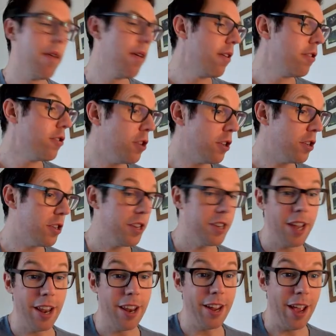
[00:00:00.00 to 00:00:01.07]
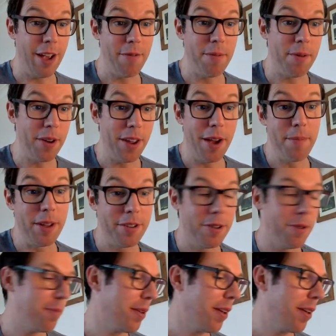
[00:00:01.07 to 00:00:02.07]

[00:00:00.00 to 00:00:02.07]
Just telling everybody I messed up.